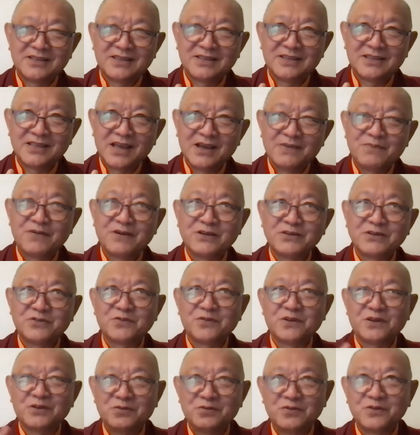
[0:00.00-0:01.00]
Lamas
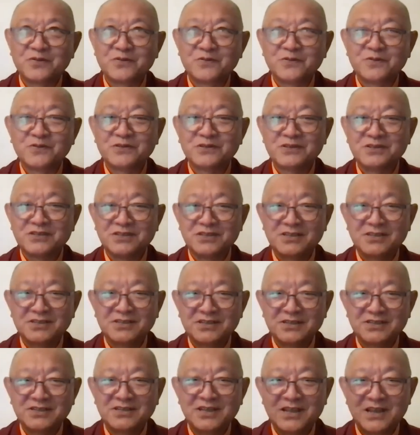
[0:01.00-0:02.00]
who are Tulkus,
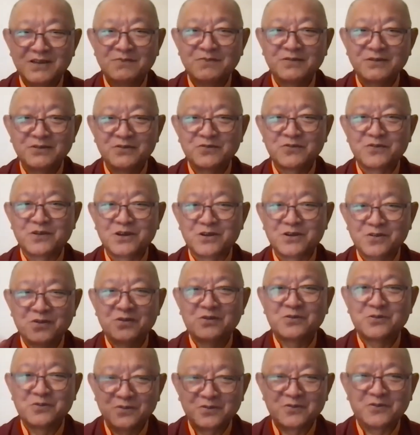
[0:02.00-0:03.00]
Lamas who are
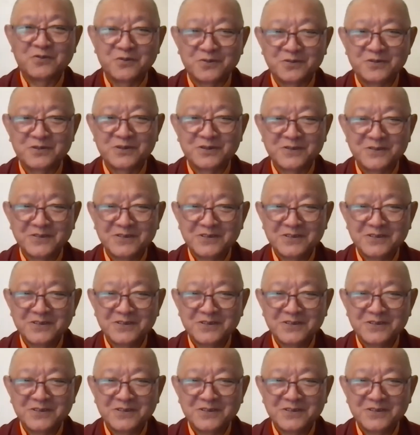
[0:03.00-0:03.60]
not Tulkus,